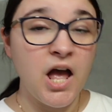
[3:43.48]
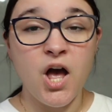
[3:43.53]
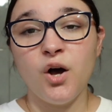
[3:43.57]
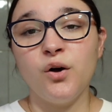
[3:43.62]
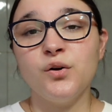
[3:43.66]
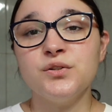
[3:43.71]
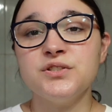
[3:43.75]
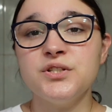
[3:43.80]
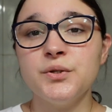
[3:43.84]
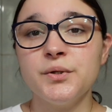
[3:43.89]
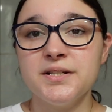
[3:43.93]

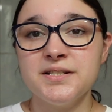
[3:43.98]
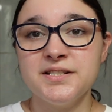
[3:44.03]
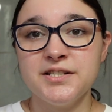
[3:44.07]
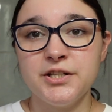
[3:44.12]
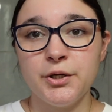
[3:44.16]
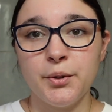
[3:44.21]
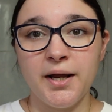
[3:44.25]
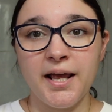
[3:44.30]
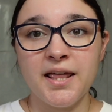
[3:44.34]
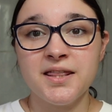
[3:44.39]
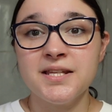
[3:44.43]
Also
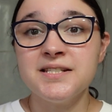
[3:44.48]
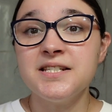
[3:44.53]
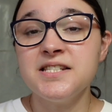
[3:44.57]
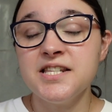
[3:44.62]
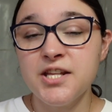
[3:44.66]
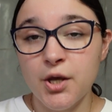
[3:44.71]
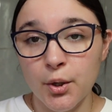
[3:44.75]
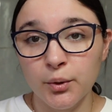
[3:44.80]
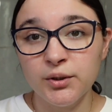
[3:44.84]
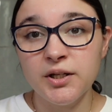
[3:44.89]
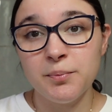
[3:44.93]
considering this is
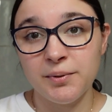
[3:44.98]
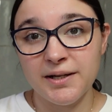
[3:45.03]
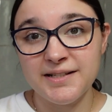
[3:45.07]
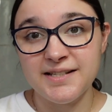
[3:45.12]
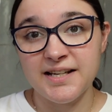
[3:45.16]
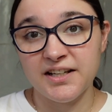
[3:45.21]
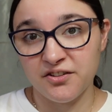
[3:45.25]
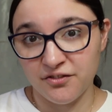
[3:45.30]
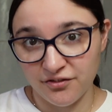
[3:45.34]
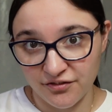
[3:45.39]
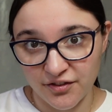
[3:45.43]
the only place
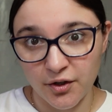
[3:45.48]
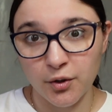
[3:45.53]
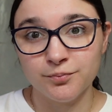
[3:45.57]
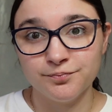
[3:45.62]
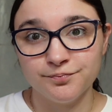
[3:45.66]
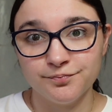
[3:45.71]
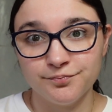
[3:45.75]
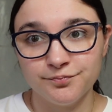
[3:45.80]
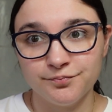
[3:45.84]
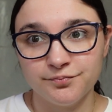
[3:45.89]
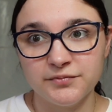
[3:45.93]
I can film,
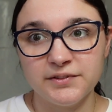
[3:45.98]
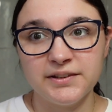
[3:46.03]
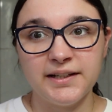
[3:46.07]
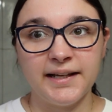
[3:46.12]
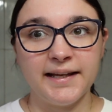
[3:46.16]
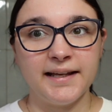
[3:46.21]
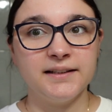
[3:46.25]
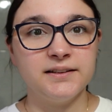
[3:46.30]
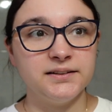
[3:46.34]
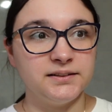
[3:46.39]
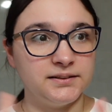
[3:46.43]

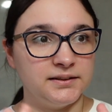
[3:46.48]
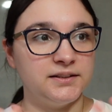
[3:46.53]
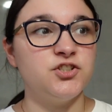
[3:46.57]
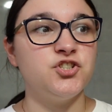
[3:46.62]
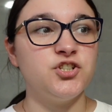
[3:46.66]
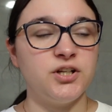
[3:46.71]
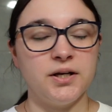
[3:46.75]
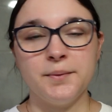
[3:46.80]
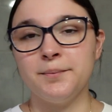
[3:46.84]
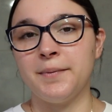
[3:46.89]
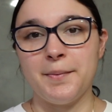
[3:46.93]
like
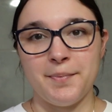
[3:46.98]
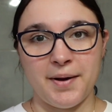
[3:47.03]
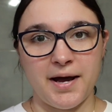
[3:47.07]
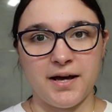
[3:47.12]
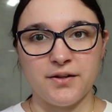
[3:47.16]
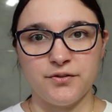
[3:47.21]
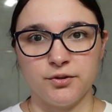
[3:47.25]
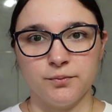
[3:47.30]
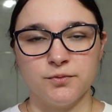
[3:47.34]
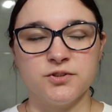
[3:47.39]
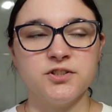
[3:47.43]
legit in my
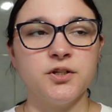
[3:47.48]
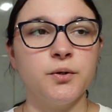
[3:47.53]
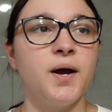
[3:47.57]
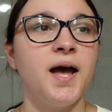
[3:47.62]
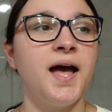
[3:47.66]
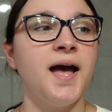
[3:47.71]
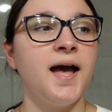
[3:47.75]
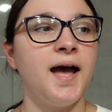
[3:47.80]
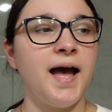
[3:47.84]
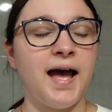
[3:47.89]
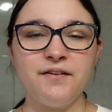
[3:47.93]
bathroom. So
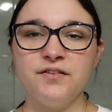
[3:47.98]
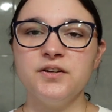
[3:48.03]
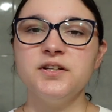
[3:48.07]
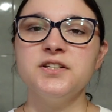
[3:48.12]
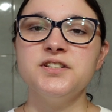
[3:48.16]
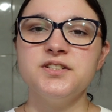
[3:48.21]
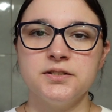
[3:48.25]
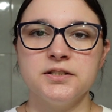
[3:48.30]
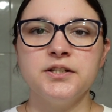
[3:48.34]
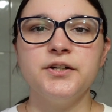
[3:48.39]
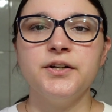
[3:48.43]
having a
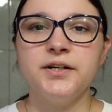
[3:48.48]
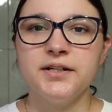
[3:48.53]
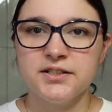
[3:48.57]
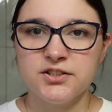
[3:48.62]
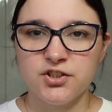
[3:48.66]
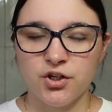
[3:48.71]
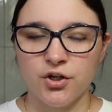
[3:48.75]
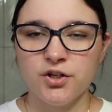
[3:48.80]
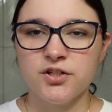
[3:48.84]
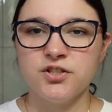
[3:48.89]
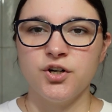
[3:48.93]

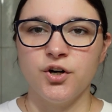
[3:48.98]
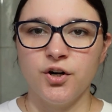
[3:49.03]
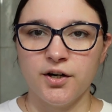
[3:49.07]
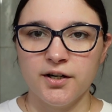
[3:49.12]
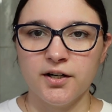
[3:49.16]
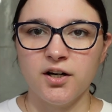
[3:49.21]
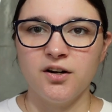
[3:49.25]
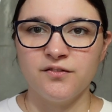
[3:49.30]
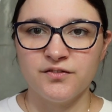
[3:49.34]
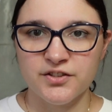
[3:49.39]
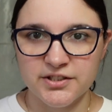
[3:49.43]
serious
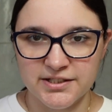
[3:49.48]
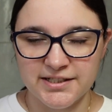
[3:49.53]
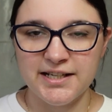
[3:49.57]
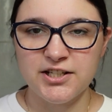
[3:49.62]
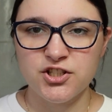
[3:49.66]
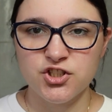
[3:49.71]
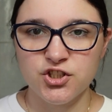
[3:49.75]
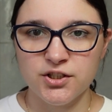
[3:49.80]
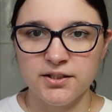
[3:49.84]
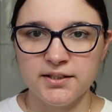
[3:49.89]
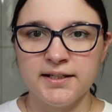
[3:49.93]
heart-to-heart
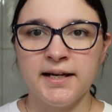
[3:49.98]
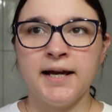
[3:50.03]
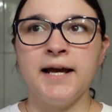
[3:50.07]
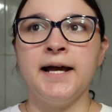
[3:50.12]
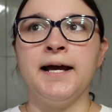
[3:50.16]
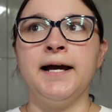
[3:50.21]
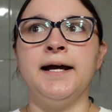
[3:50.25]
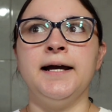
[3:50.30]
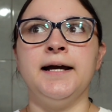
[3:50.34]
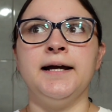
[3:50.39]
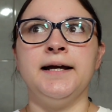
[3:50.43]
conversation
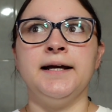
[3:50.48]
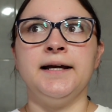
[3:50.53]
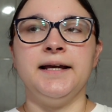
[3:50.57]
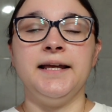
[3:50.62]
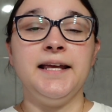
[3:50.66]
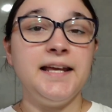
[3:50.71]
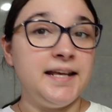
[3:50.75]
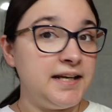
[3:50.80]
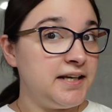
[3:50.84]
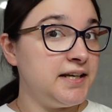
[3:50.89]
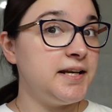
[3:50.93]

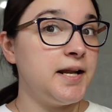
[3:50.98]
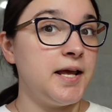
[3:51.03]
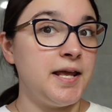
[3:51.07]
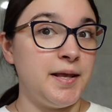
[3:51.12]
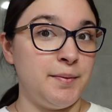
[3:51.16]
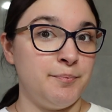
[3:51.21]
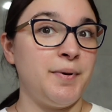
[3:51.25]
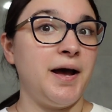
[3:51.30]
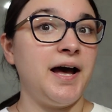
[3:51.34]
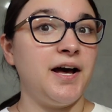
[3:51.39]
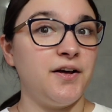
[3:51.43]
in
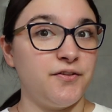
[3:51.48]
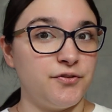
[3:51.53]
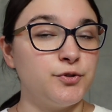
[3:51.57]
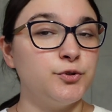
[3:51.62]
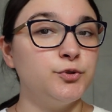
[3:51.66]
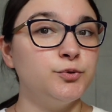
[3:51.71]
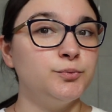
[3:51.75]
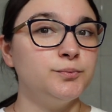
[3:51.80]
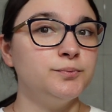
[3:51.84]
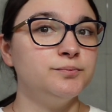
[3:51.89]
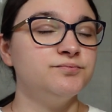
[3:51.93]
a
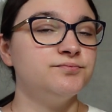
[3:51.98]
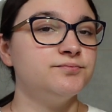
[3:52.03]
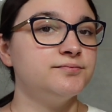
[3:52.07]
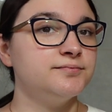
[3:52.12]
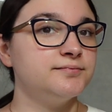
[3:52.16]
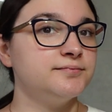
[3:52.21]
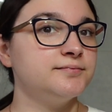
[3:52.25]
bathroom,